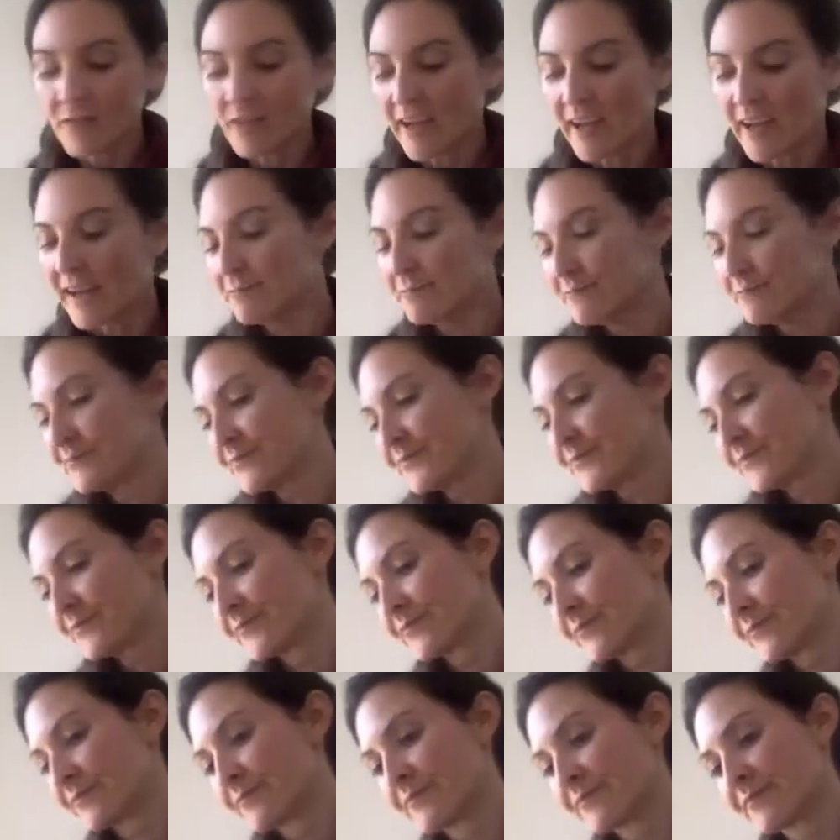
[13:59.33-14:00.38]
Okay,
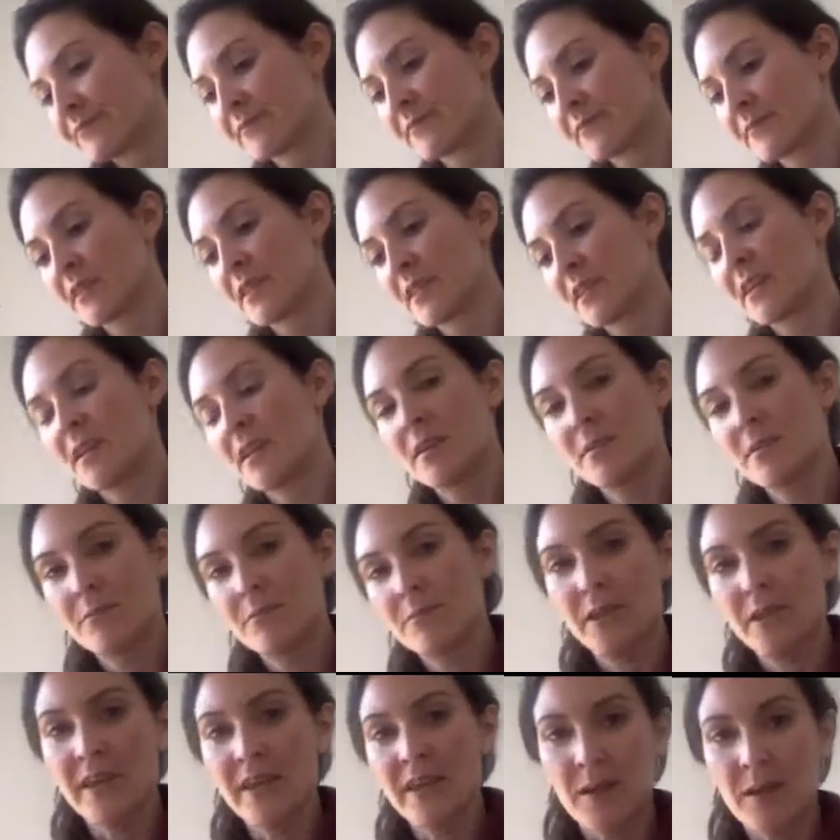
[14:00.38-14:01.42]

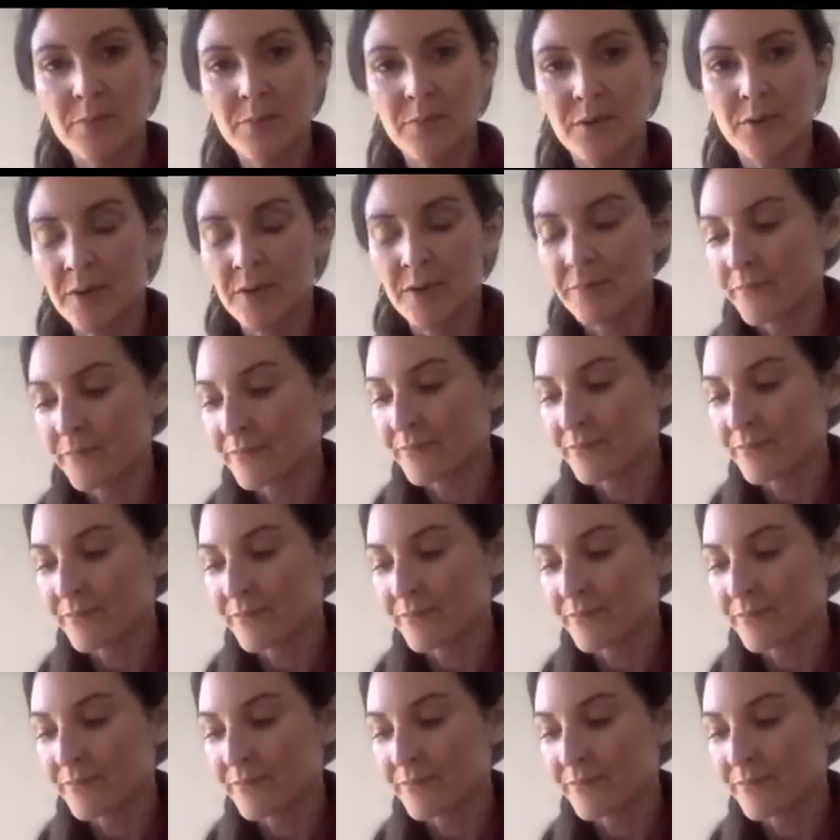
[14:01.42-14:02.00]
be the emperor.